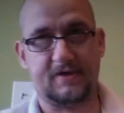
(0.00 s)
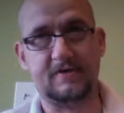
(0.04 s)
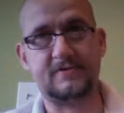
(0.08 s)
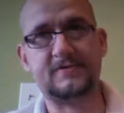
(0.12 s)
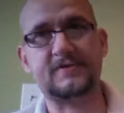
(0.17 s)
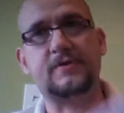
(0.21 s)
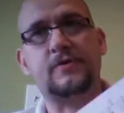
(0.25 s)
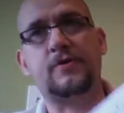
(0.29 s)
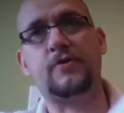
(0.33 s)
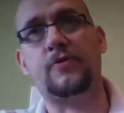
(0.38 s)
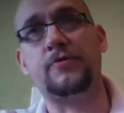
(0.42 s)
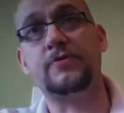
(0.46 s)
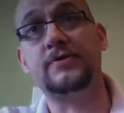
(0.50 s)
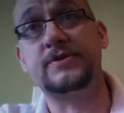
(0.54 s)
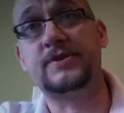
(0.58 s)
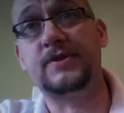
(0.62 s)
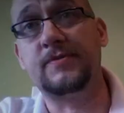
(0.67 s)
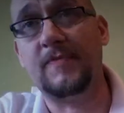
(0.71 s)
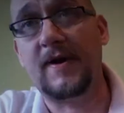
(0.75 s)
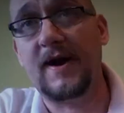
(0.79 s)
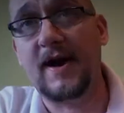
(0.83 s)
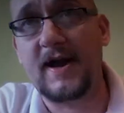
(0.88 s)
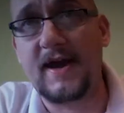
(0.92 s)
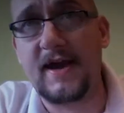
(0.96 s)
sauce,
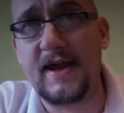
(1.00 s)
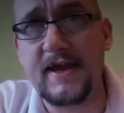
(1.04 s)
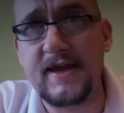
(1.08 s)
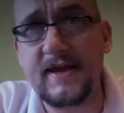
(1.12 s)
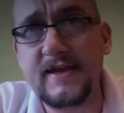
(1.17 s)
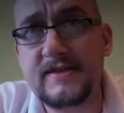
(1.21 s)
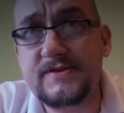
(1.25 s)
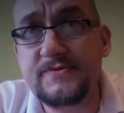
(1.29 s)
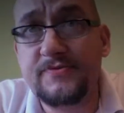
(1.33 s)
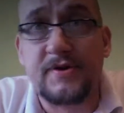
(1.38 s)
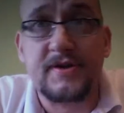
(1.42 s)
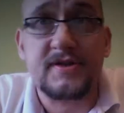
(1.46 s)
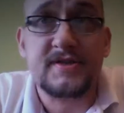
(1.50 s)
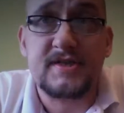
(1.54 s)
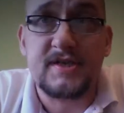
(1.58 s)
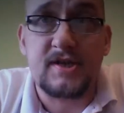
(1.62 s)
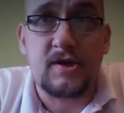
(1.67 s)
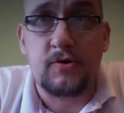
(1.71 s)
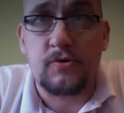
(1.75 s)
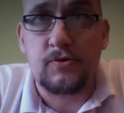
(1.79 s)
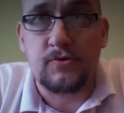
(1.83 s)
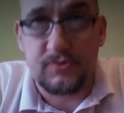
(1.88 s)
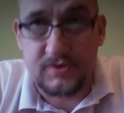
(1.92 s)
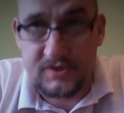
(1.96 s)
according to my
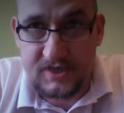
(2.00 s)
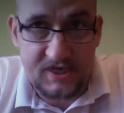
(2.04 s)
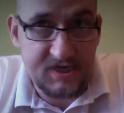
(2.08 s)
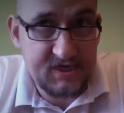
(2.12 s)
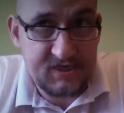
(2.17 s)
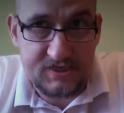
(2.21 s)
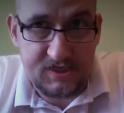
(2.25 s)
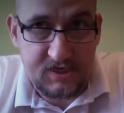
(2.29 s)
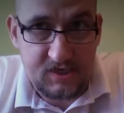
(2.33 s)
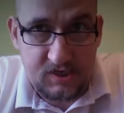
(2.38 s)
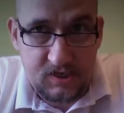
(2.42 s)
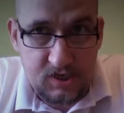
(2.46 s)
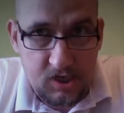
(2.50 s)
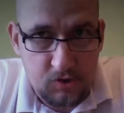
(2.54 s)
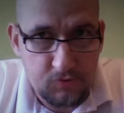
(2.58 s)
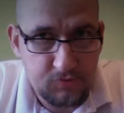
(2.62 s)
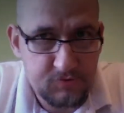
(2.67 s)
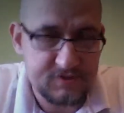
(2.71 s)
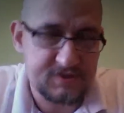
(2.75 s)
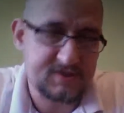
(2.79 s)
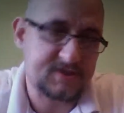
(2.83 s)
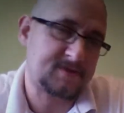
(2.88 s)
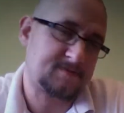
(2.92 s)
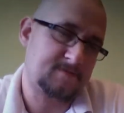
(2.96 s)
trusty old tasting
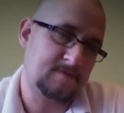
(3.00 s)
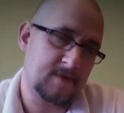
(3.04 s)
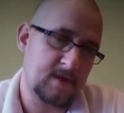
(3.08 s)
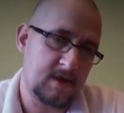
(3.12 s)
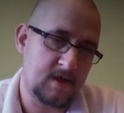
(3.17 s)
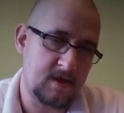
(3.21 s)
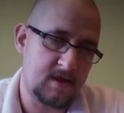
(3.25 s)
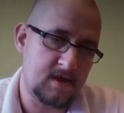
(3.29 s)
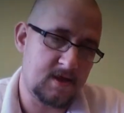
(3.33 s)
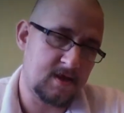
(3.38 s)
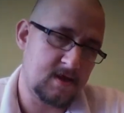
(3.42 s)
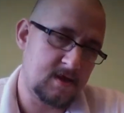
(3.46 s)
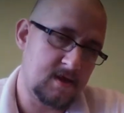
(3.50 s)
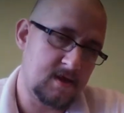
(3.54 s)
notes,